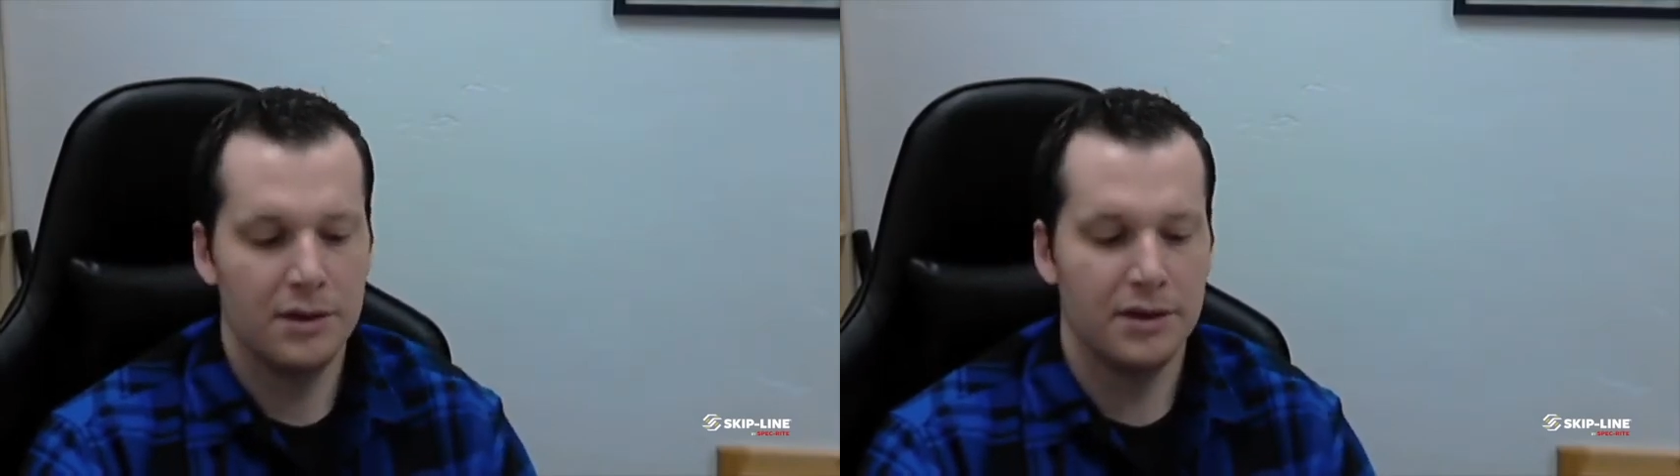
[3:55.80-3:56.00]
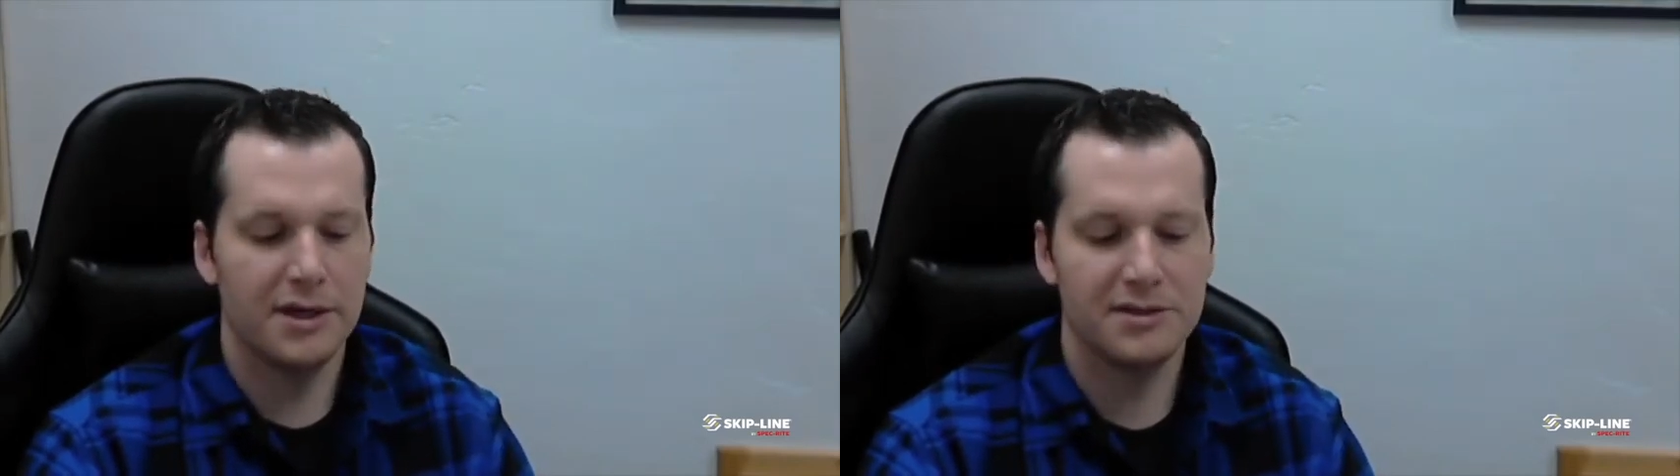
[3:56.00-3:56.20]

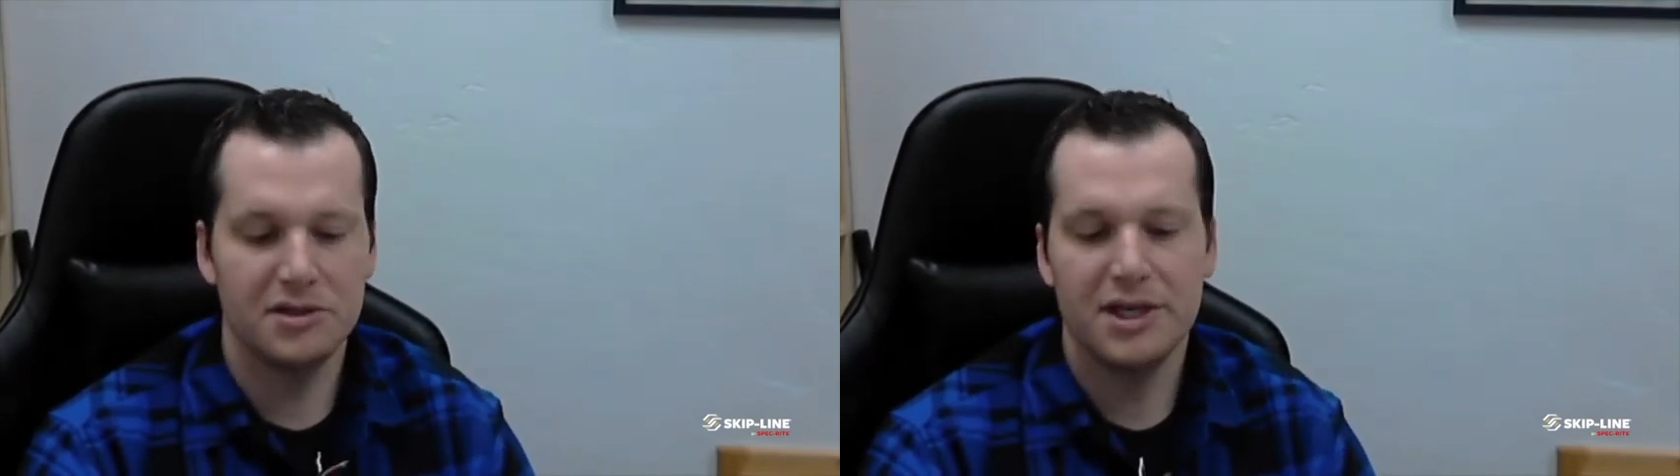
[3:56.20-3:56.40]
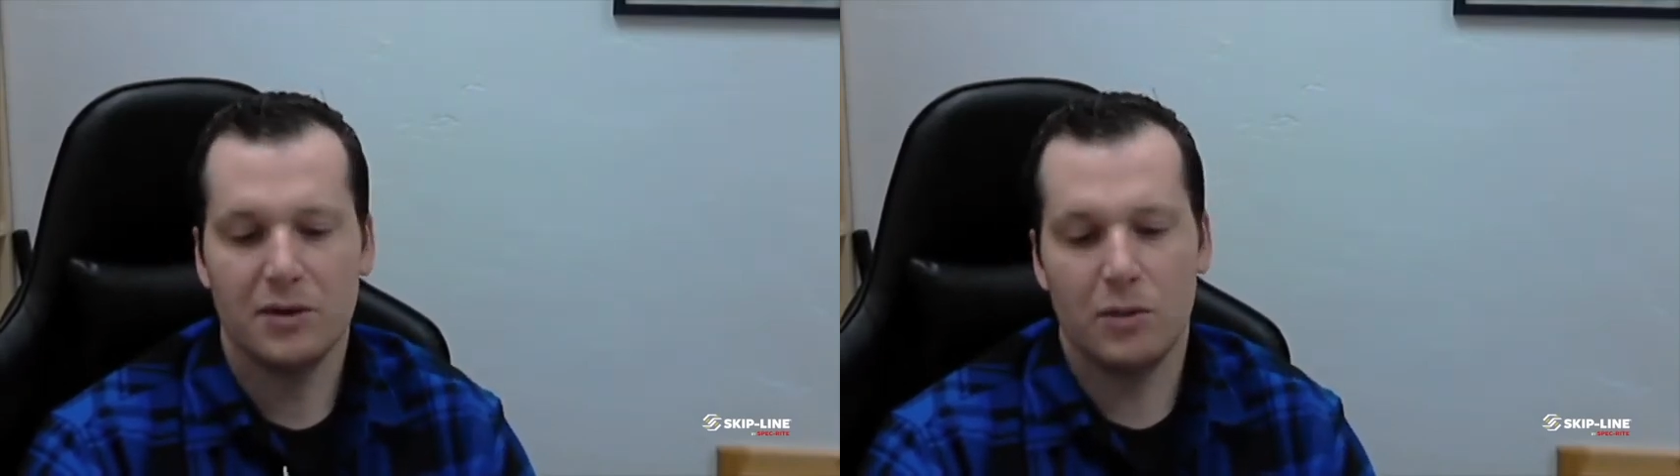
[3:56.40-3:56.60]
can also
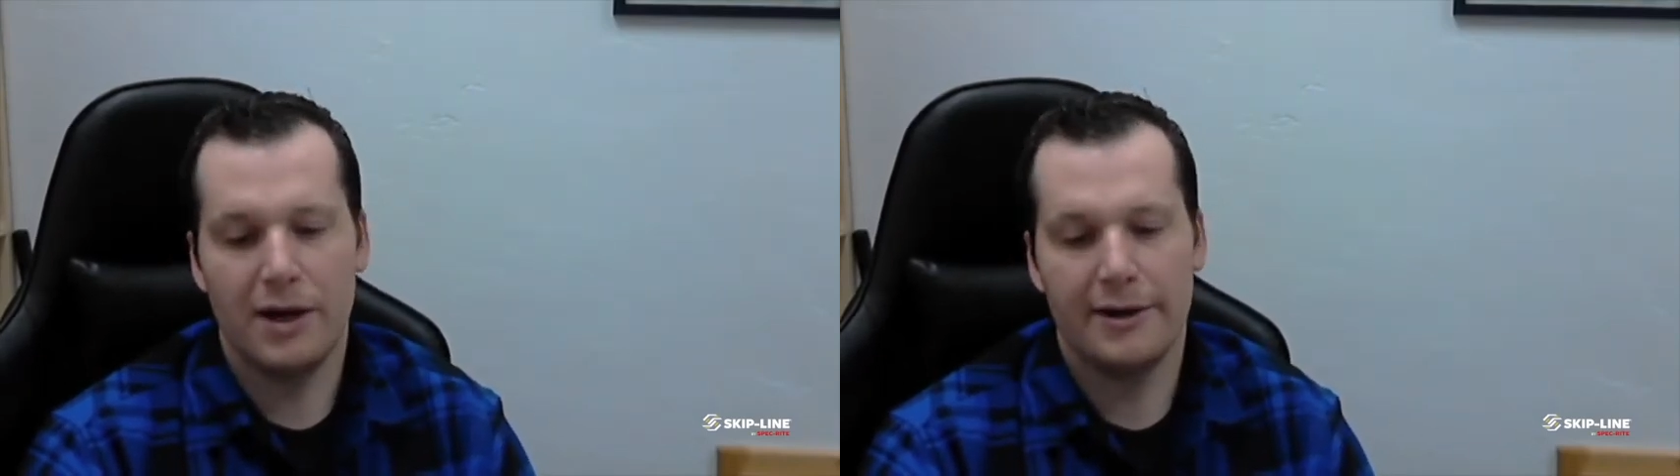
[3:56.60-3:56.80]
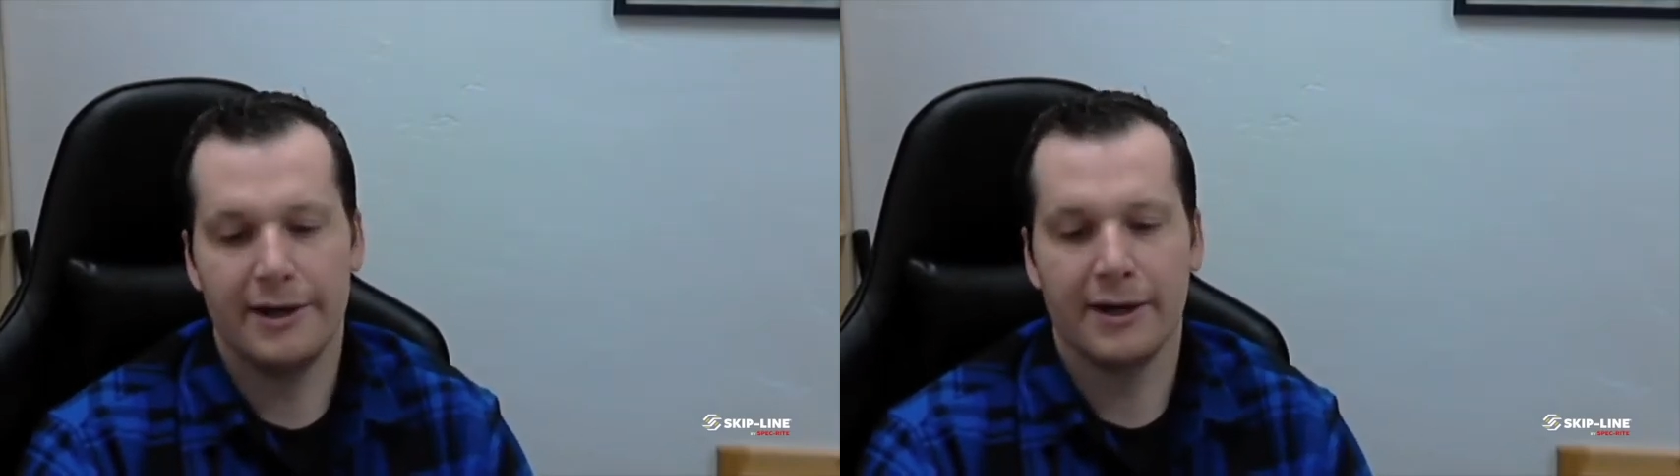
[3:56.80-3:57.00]
check
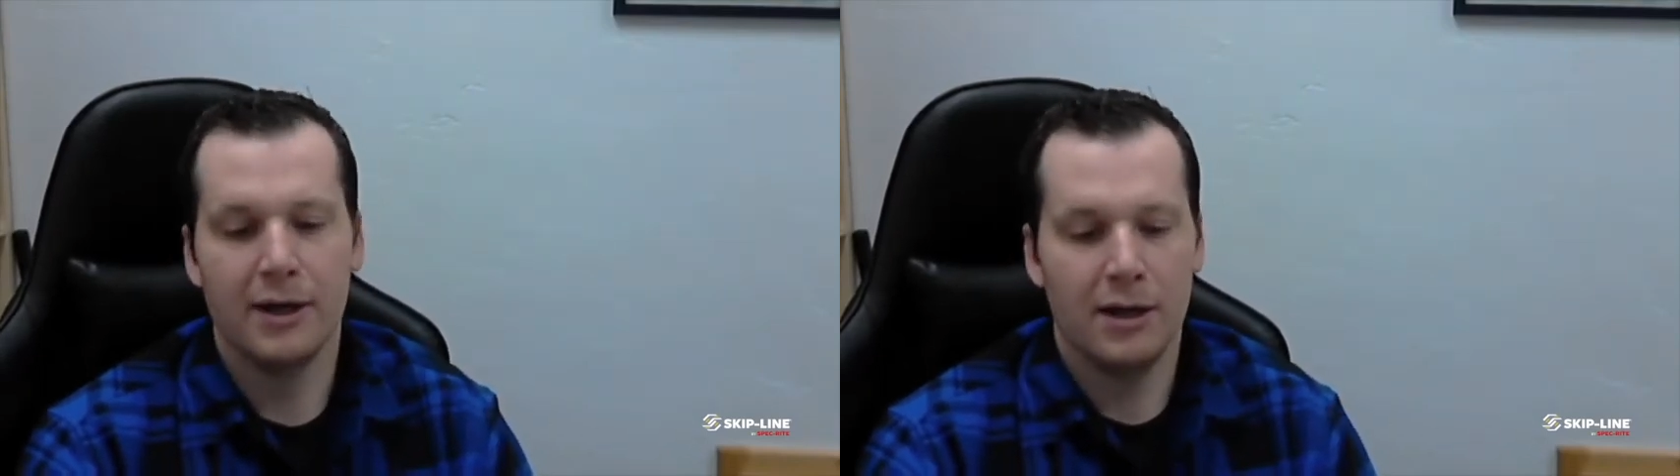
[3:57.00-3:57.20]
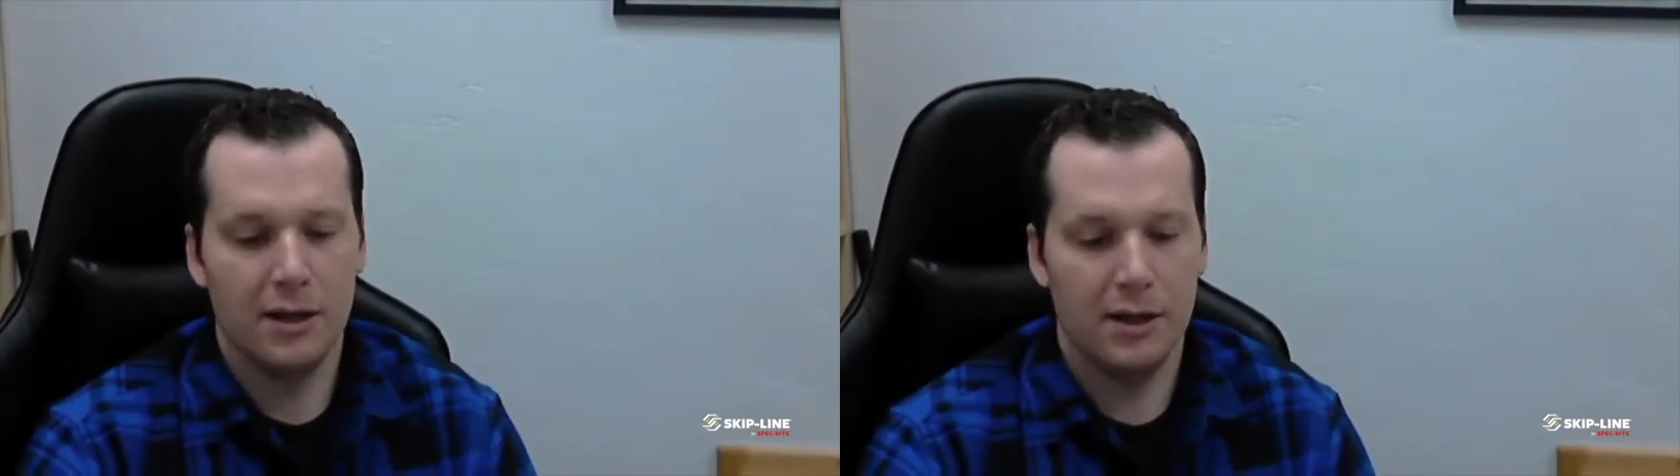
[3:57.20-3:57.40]
wiring.
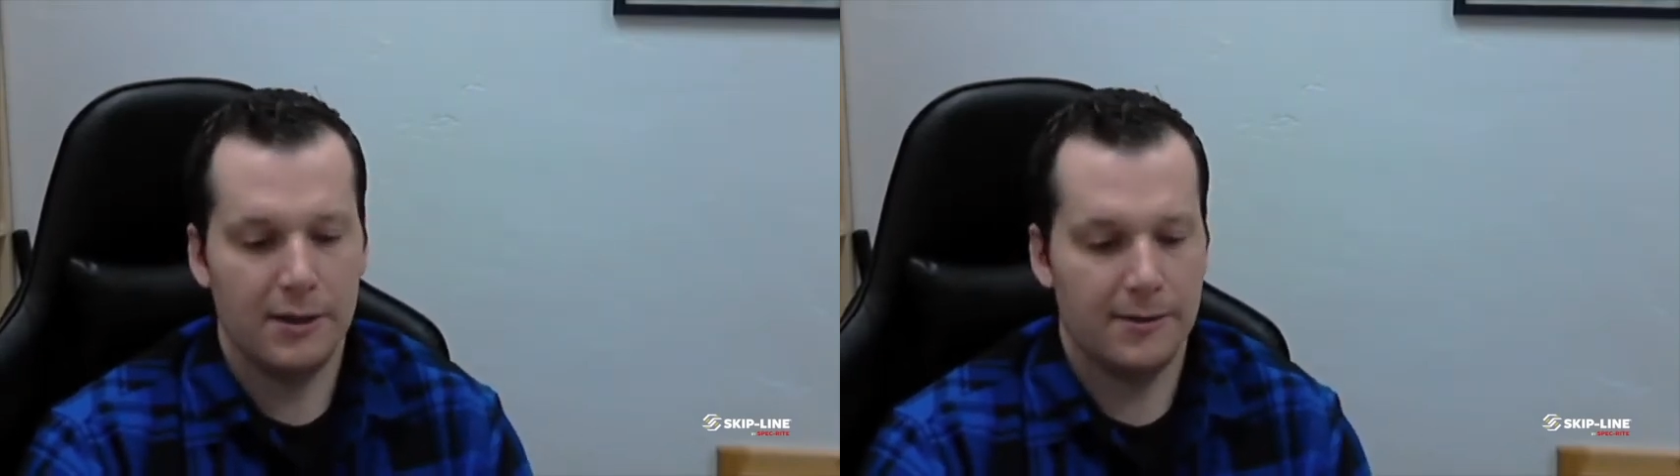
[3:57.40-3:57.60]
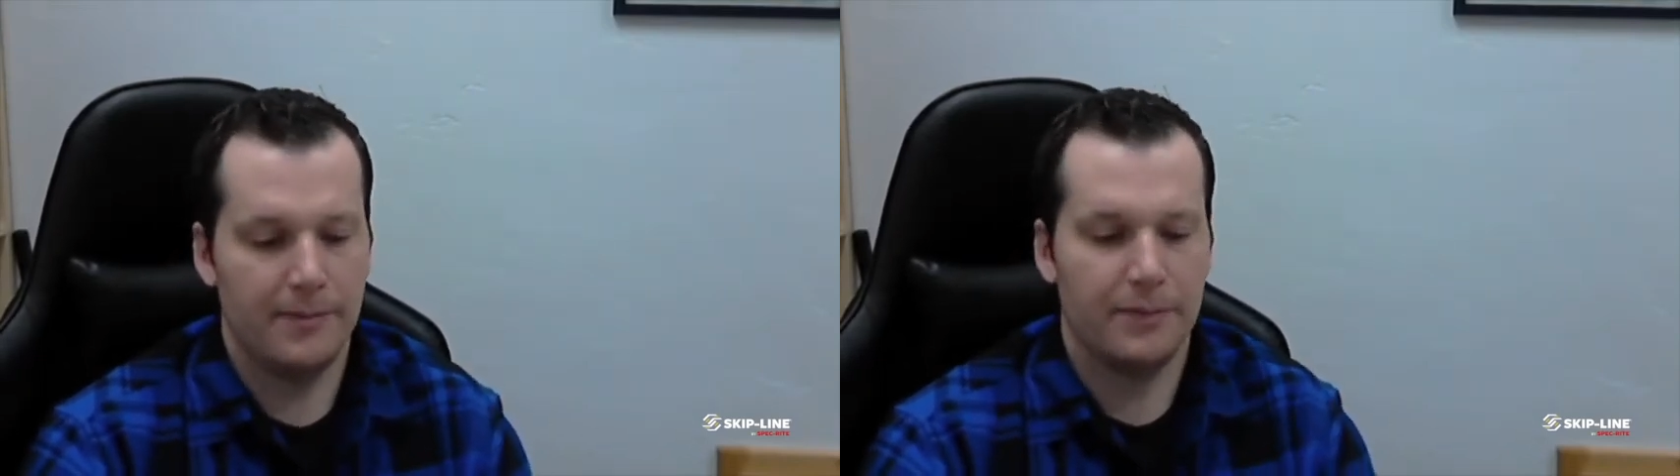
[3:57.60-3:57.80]

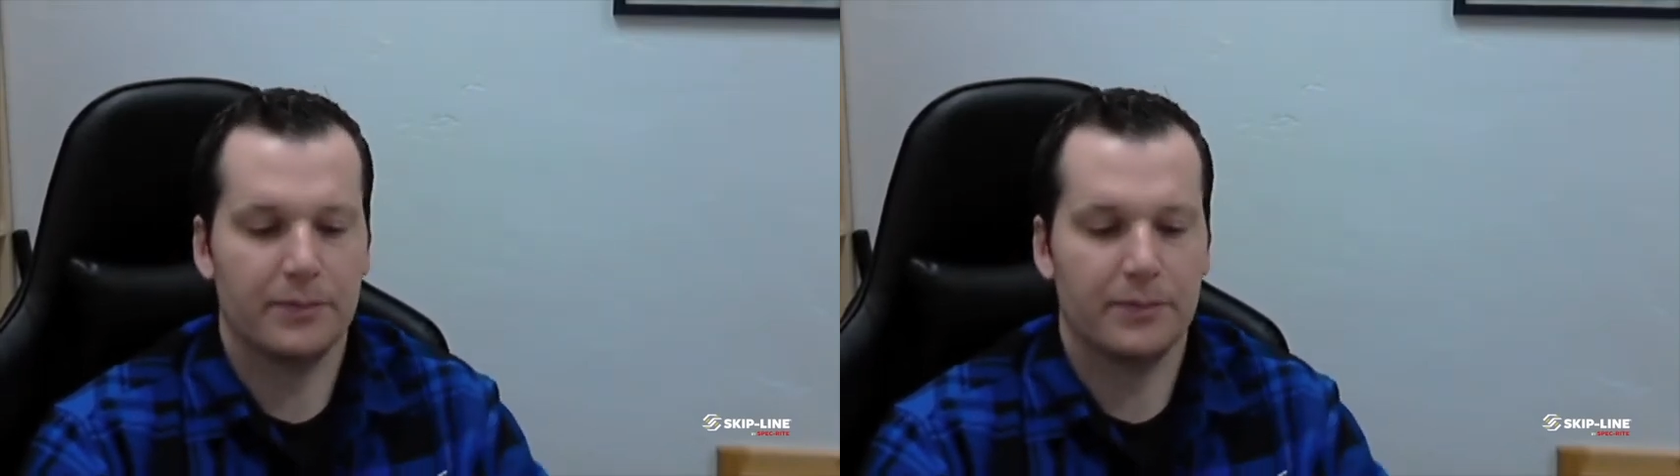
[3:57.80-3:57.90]
The